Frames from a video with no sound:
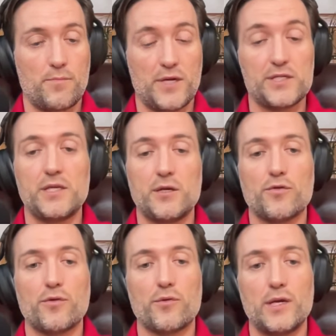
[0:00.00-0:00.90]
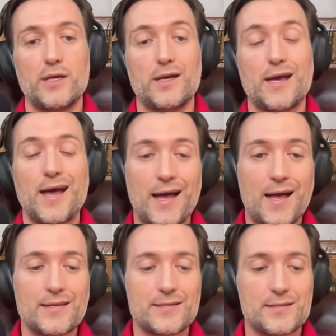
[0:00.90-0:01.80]
Palestinian Authority
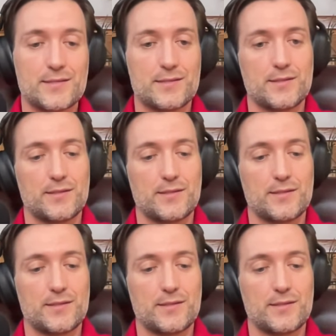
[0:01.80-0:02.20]
has